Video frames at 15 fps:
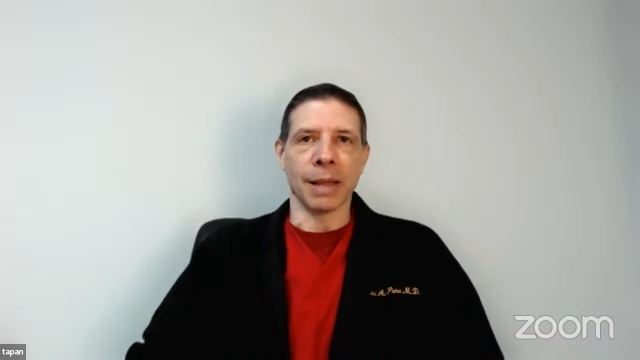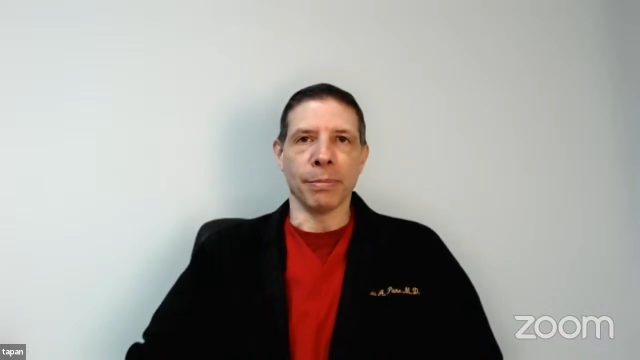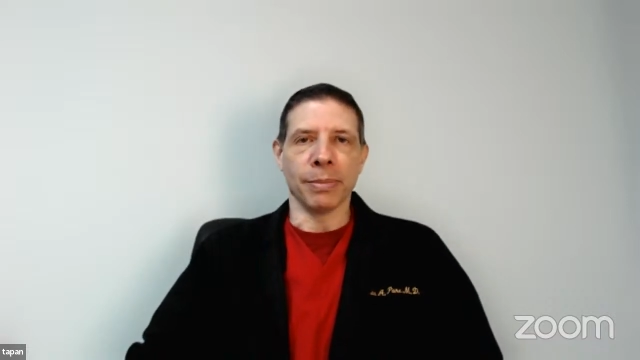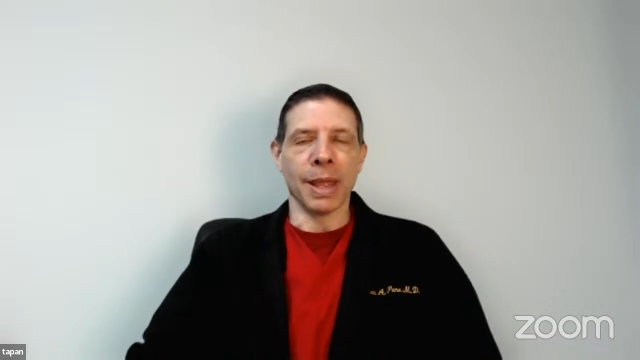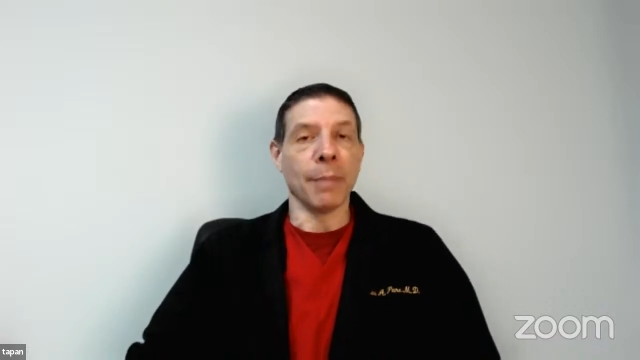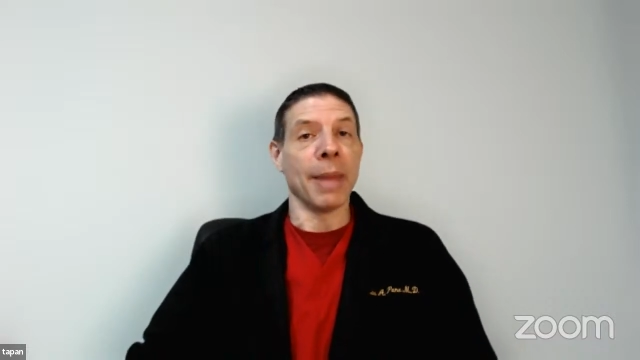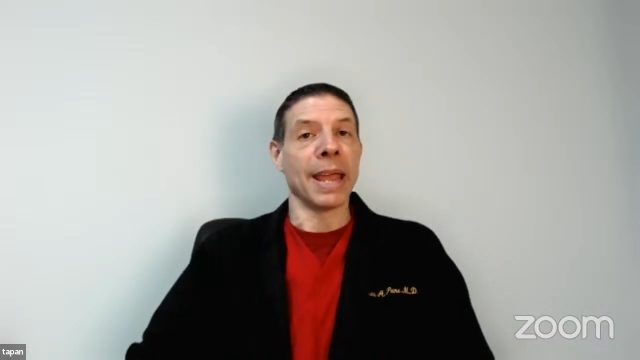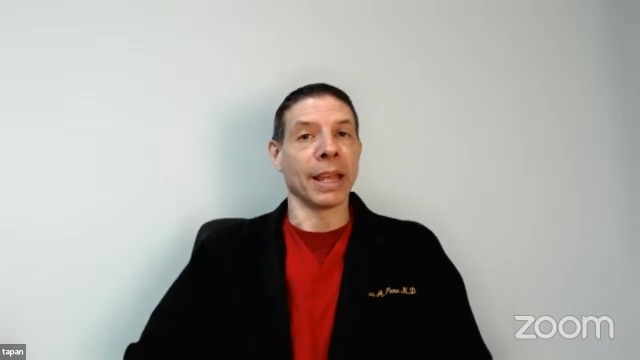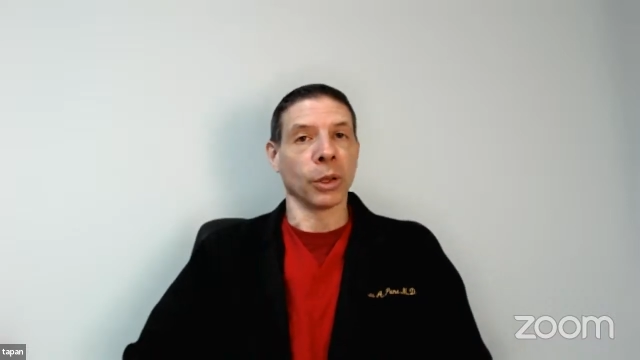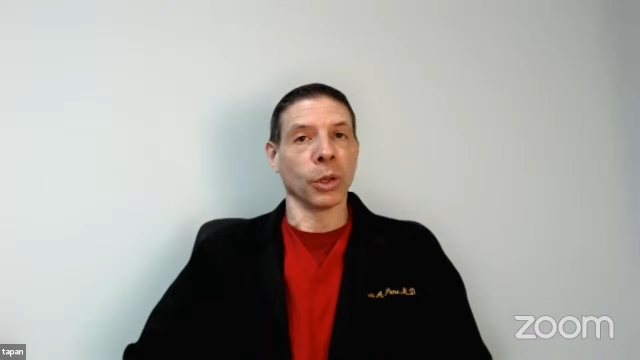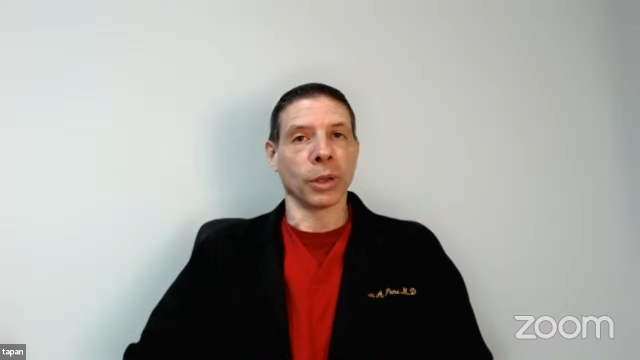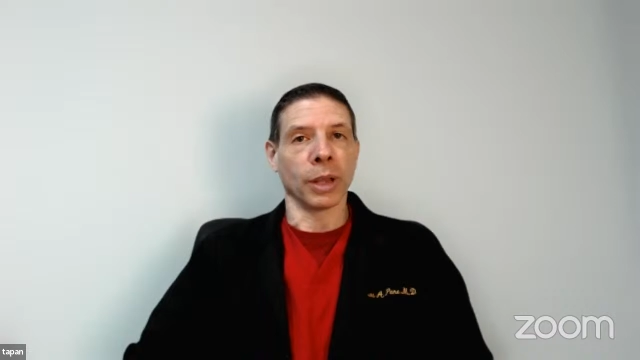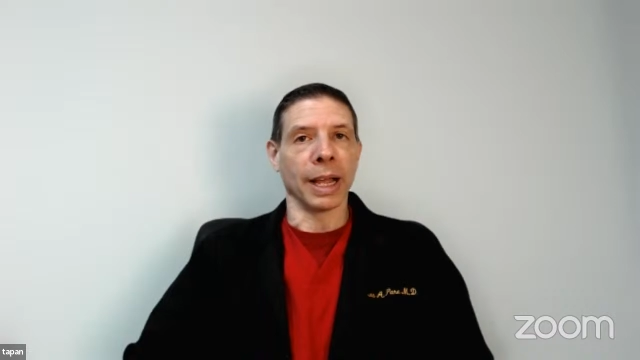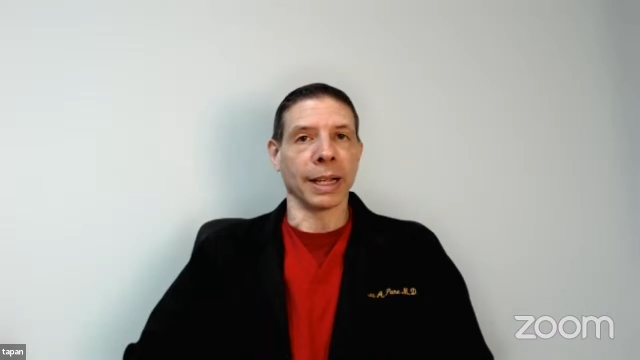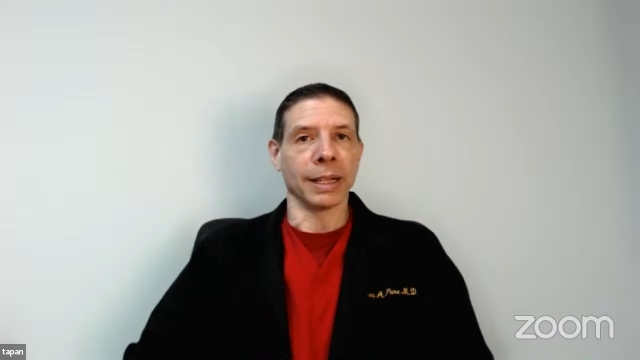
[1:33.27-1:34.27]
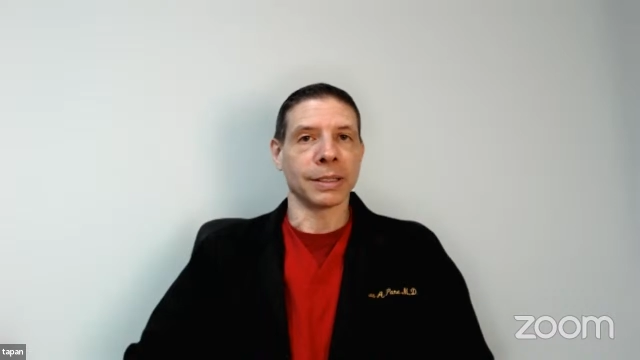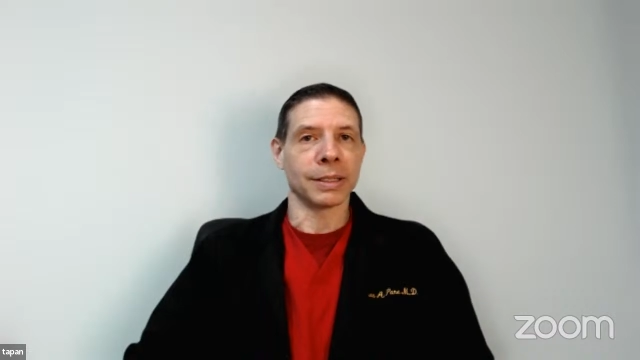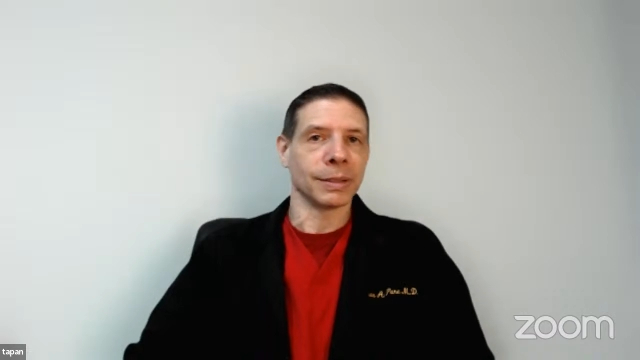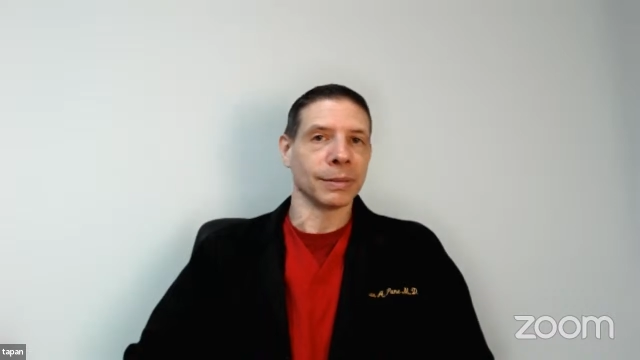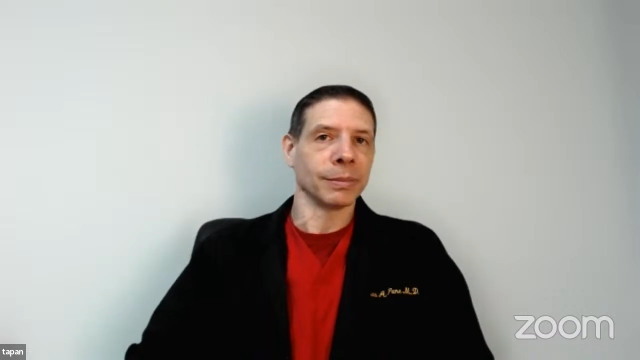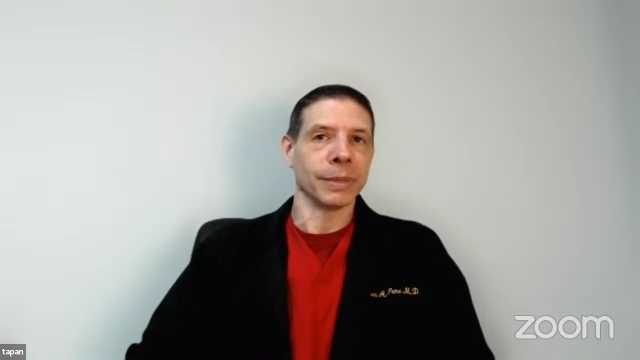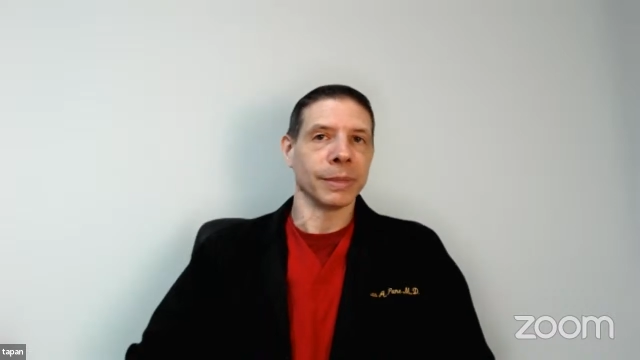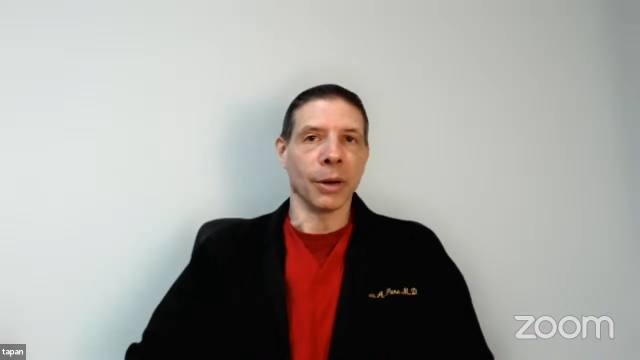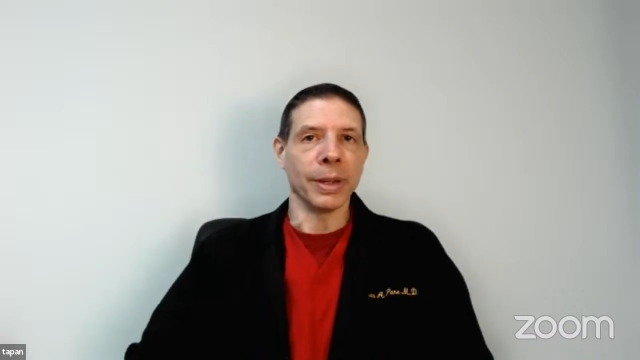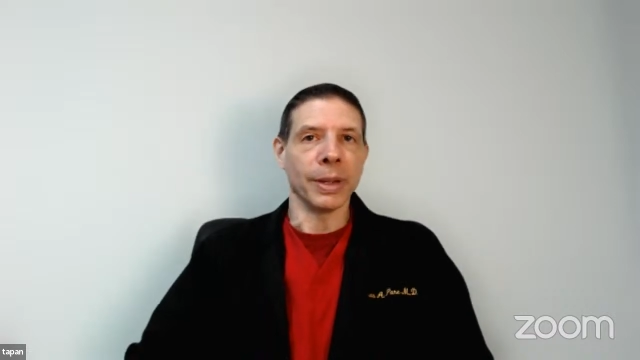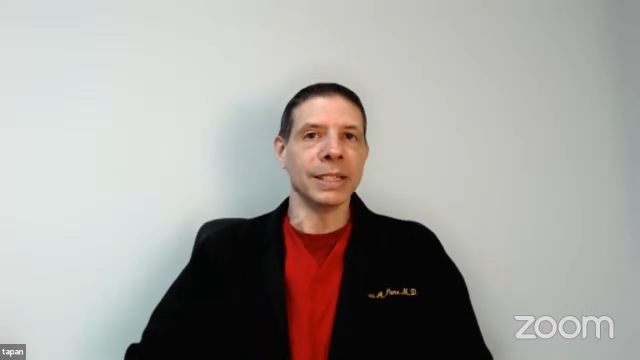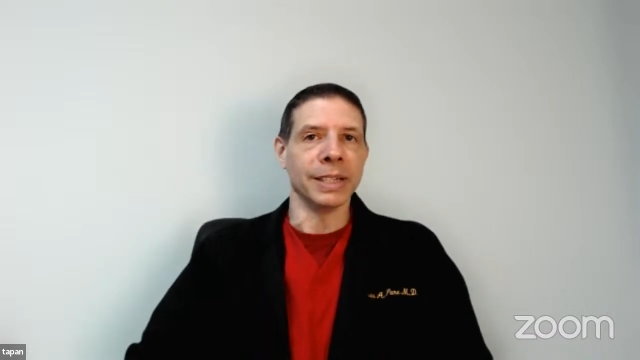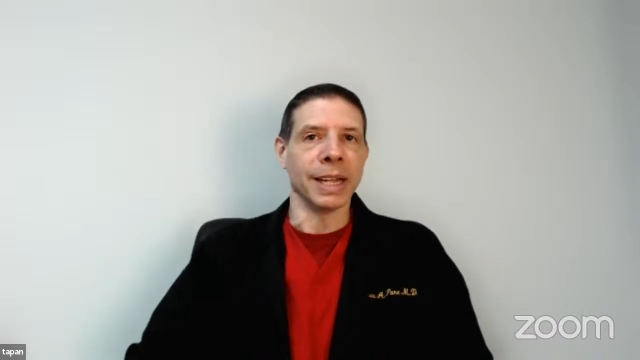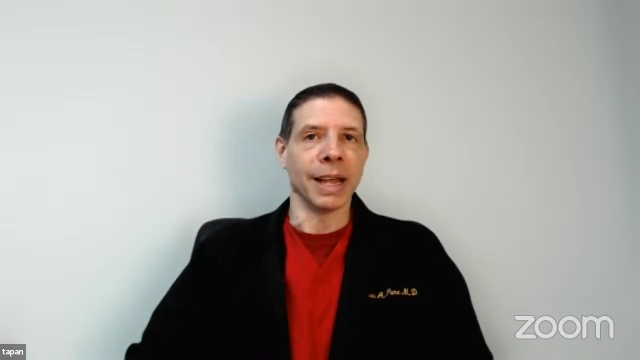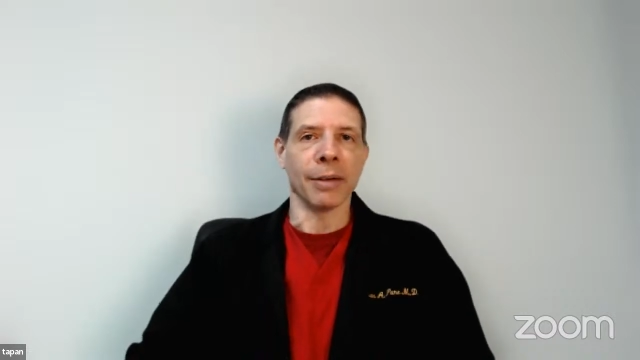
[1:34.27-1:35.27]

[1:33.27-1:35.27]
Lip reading: they make it look like it's easy.